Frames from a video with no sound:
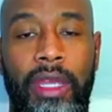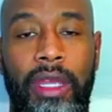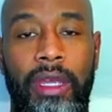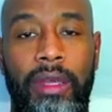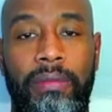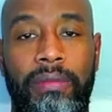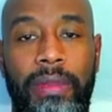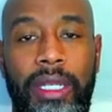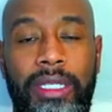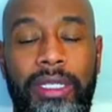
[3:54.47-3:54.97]

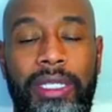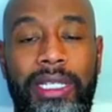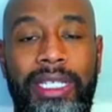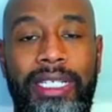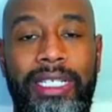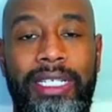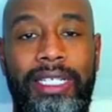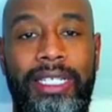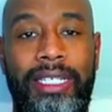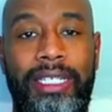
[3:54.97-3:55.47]
Mentally
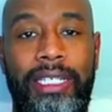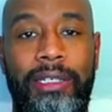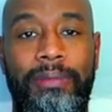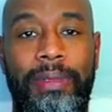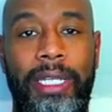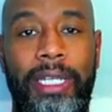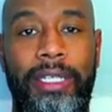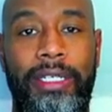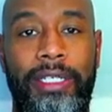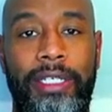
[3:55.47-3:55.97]

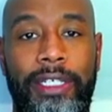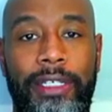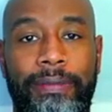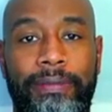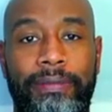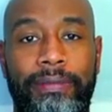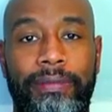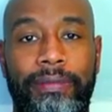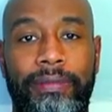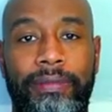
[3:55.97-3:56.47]
disciplined.
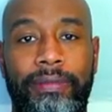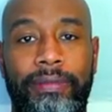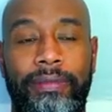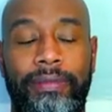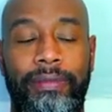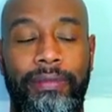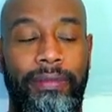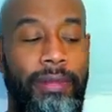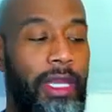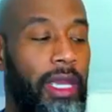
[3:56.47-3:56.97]

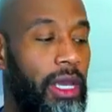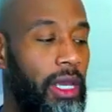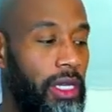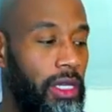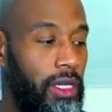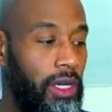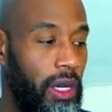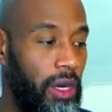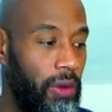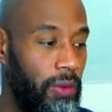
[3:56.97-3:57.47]
You
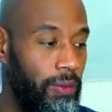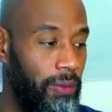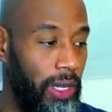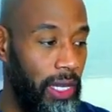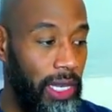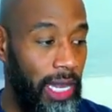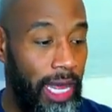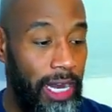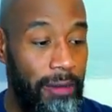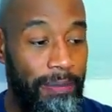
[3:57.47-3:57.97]
know, a
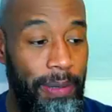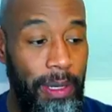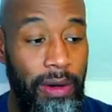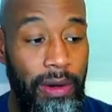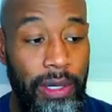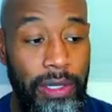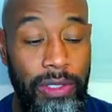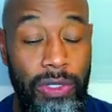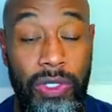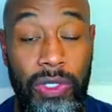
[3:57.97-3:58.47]
lot of
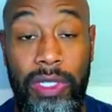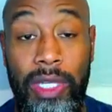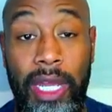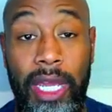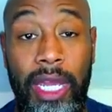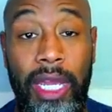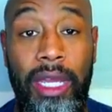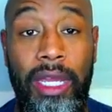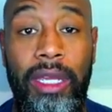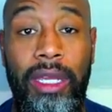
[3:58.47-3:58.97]
parents,
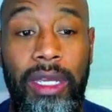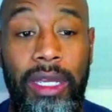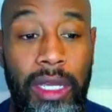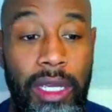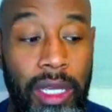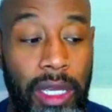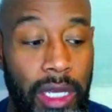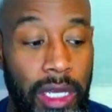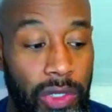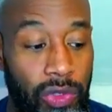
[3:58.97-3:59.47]
they
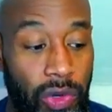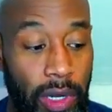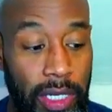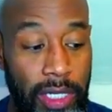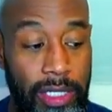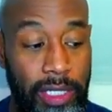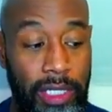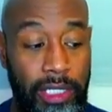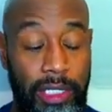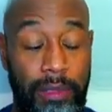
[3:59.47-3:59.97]
try to
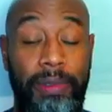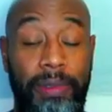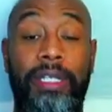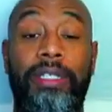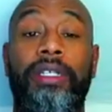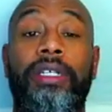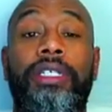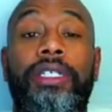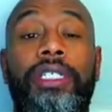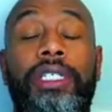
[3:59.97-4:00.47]
discipline
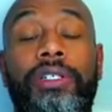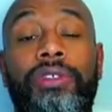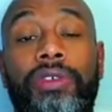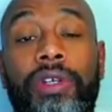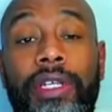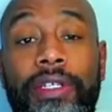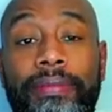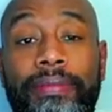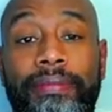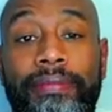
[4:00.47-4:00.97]
their
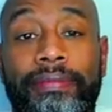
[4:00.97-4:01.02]
children.